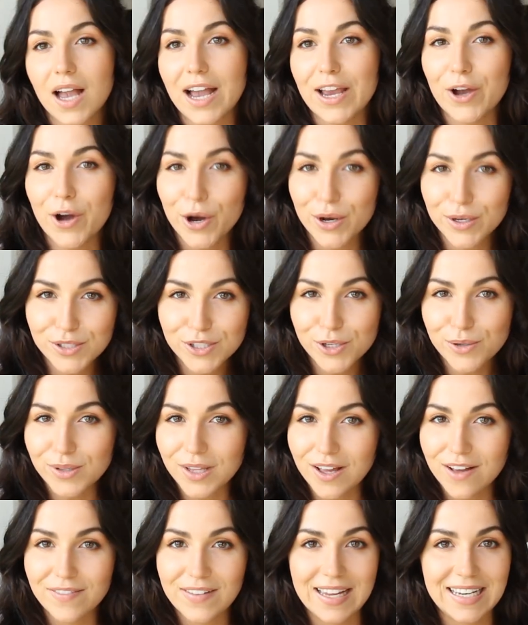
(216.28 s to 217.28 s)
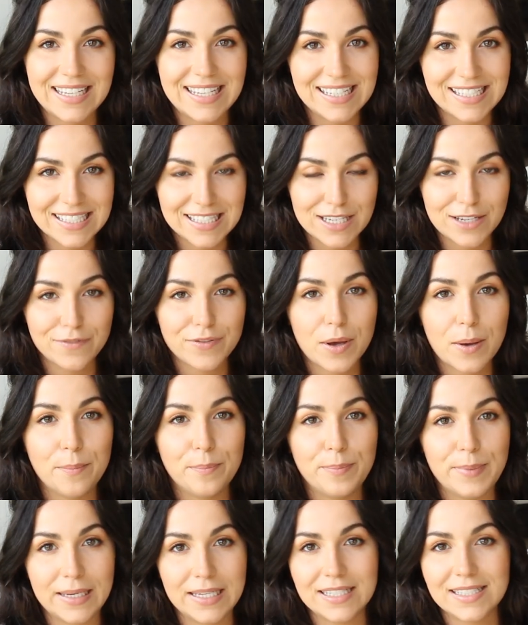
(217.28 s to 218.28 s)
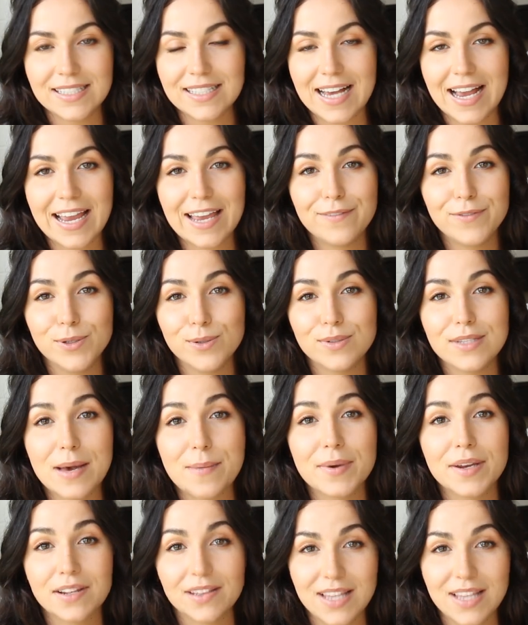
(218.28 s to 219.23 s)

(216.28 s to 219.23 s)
I also love adhesive bins. I have used them in